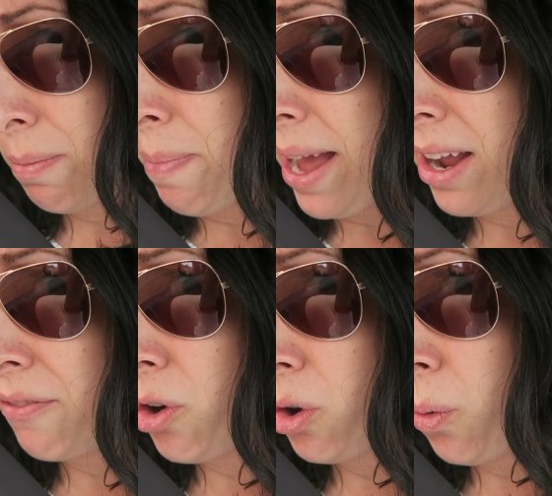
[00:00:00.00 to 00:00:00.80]
The back
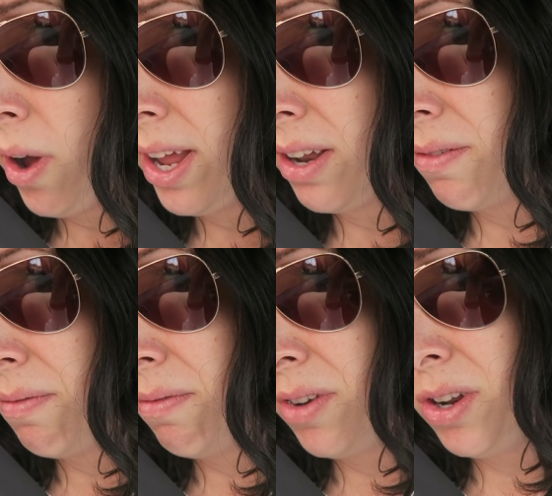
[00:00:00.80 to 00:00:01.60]
I've got quite a,
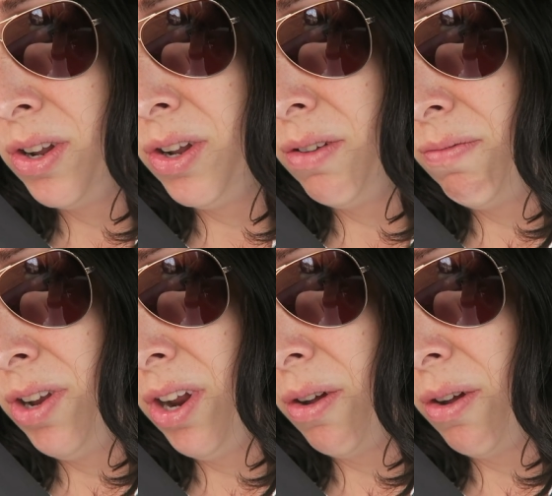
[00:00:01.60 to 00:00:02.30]
you